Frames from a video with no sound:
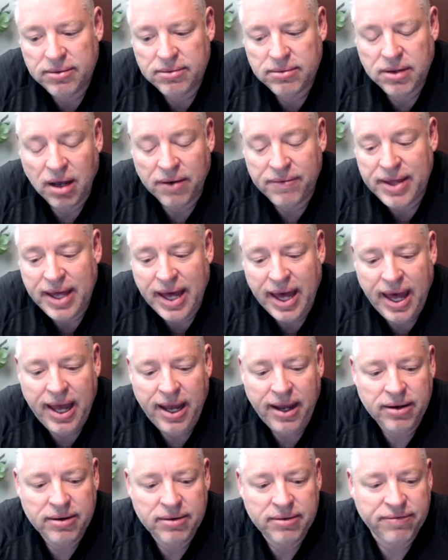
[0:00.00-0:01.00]
of the
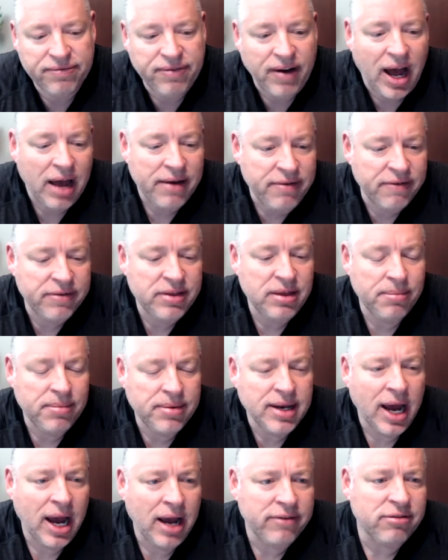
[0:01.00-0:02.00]
8, 5 of them
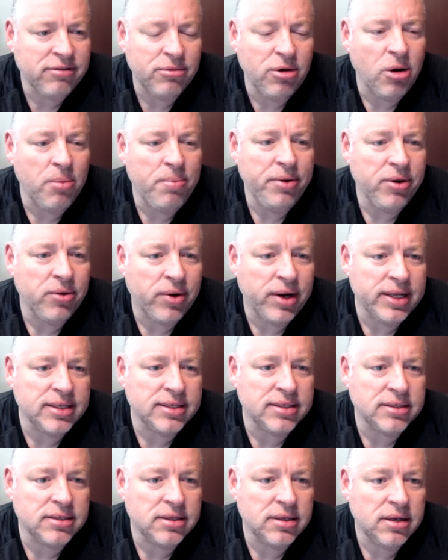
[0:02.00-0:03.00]
died from
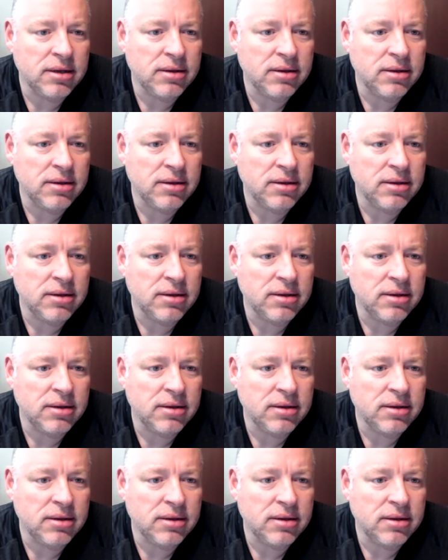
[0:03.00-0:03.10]
opioids.